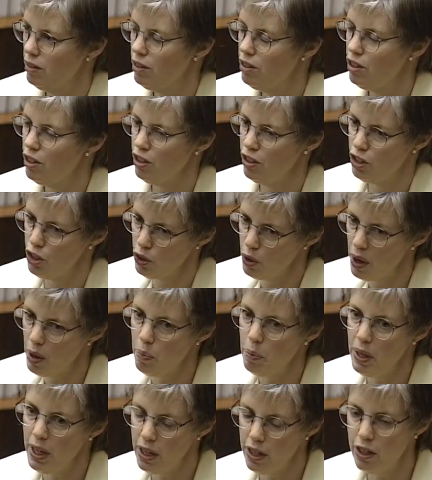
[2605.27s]
to
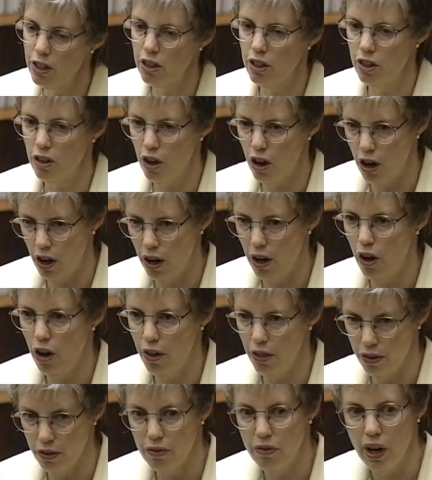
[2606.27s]
appear
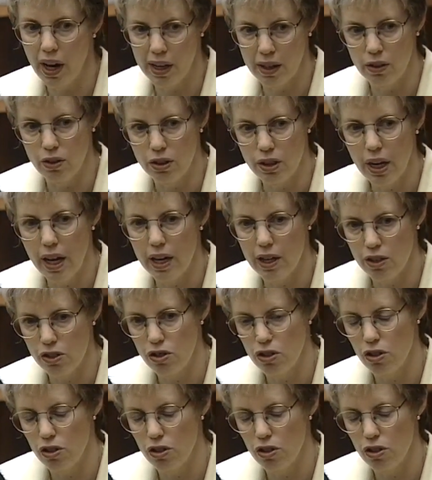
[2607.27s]
on the final test.